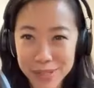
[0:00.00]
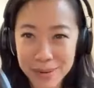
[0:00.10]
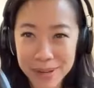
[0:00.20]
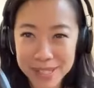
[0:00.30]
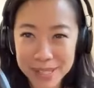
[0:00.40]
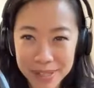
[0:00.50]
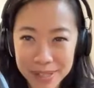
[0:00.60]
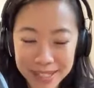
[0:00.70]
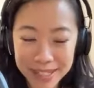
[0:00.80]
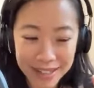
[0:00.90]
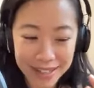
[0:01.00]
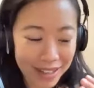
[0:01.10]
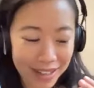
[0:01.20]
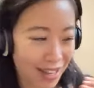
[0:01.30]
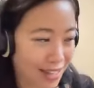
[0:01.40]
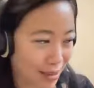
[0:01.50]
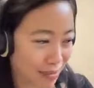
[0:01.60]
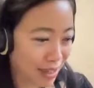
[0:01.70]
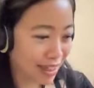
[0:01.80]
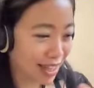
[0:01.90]
responsibility. Yes. It's
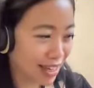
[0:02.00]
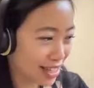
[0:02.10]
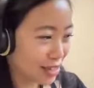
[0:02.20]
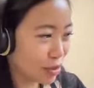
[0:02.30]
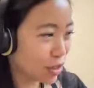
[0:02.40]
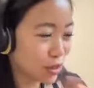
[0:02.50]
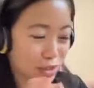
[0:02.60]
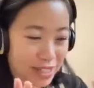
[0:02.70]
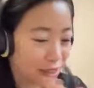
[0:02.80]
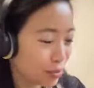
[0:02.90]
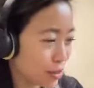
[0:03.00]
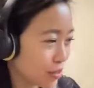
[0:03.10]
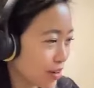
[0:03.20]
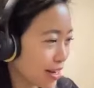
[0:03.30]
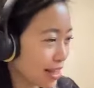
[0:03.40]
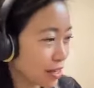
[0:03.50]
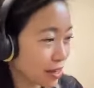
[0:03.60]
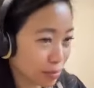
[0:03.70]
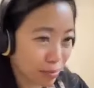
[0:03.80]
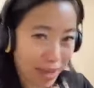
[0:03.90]
something that it When you said the words already, like
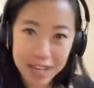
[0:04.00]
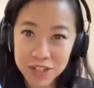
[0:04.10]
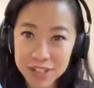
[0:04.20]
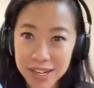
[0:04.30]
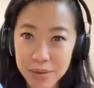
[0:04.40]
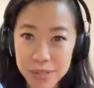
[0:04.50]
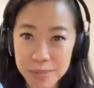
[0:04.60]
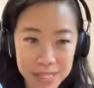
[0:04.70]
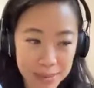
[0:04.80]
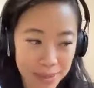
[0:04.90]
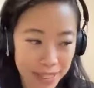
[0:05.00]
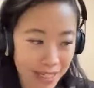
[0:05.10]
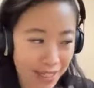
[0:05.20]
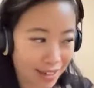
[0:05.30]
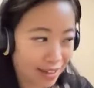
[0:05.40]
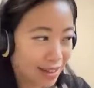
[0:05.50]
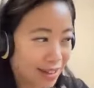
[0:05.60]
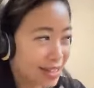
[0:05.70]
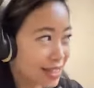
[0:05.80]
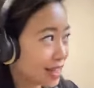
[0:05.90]
compassion and responsibility.
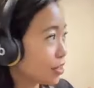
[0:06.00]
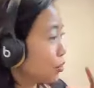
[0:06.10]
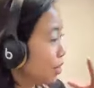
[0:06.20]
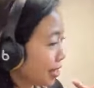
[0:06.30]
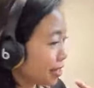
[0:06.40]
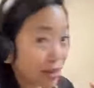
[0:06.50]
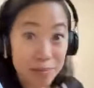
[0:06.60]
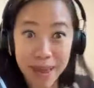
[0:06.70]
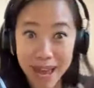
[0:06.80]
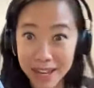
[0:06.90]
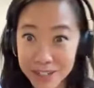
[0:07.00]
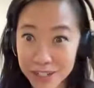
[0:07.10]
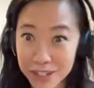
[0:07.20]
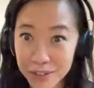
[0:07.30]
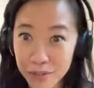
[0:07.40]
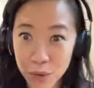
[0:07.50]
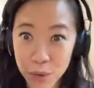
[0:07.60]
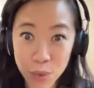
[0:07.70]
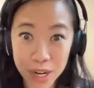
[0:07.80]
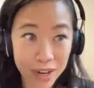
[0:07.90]
Because it's like, okay, compassion
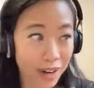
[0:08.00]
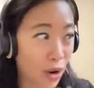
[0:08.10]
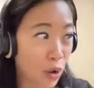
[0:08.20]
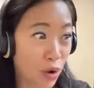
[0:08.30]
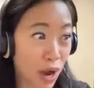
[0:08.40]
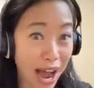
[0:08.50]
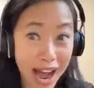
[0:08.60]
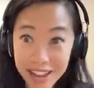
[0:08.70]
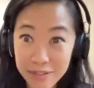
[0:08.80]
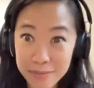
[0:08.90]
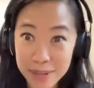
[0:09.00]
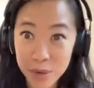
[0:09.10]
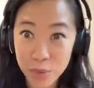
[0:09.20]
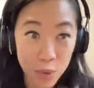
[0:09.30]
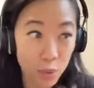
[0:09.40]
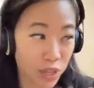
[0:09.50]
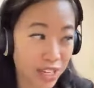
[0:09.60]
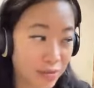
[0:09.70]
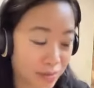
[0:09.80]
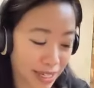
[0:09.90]
for where I've been, where
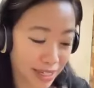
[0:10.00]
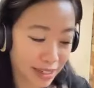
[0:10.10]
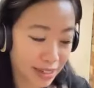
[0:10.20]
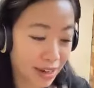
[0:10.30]
we've been.